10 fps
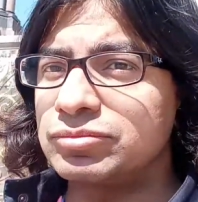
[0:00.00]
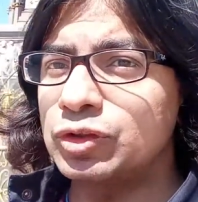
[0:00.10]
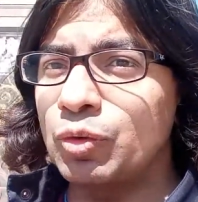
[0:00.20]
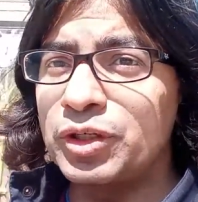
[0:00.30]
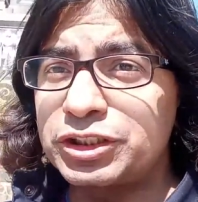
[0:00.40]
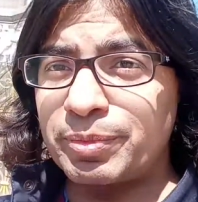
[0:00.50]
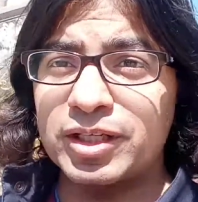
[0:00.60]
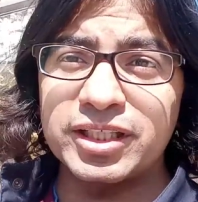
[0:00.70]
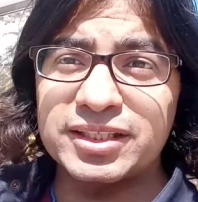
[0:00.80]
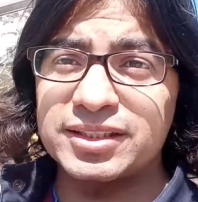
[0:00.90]
which
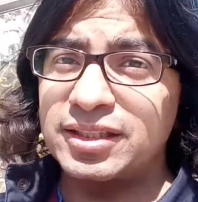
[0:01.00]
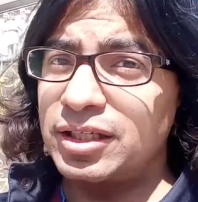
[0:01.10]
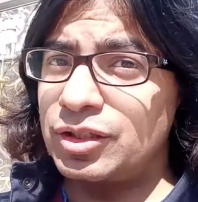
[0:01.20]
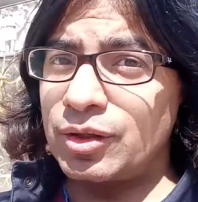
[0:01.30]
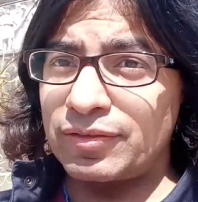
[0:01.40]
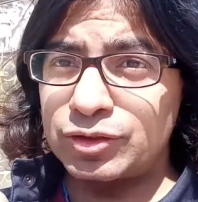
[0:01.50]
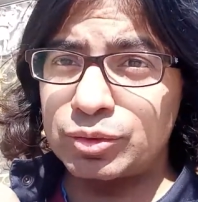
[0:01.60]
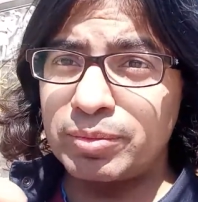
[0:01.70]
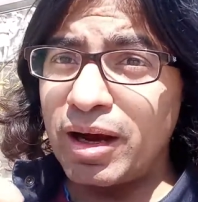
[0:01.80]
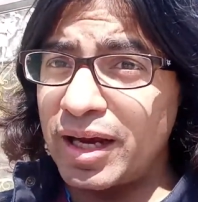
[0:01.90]
products you have to
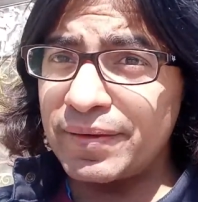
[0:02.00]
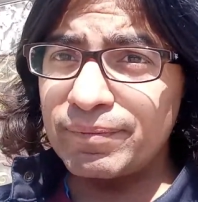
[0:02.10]
buy,